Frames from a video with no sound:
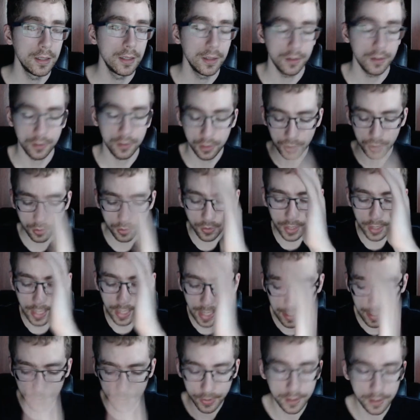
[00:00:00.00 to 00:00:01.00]
Look what
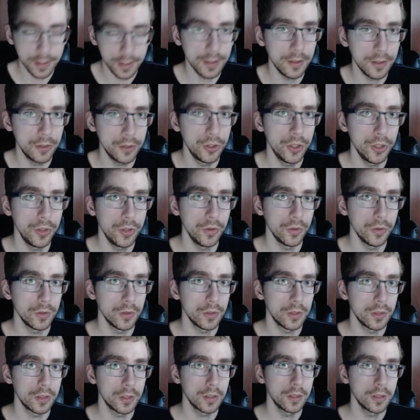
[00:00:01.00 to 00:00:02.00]
happened to the
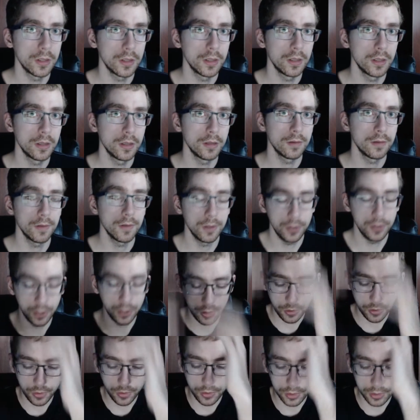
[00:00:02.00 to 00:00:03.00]
Jews. The
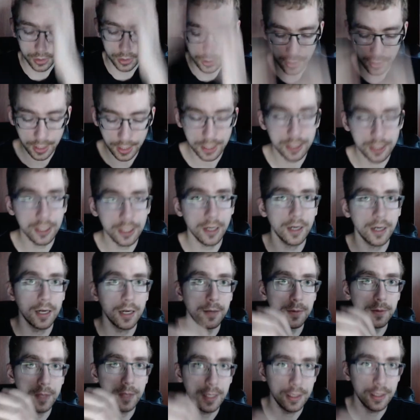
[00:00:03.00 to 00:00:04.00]
Jews
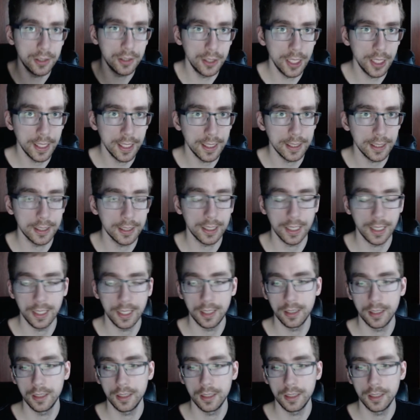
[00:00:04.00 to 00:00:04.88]
disarmed and genocided.